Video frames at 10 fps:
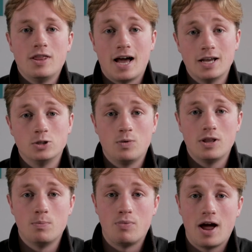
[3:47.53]
that is where
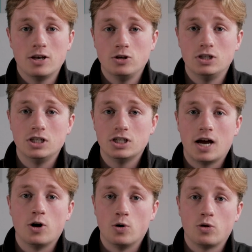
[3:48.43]
the brand new
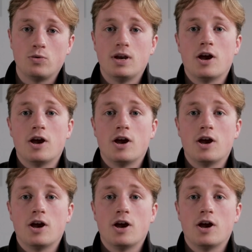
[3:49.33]
DJI O3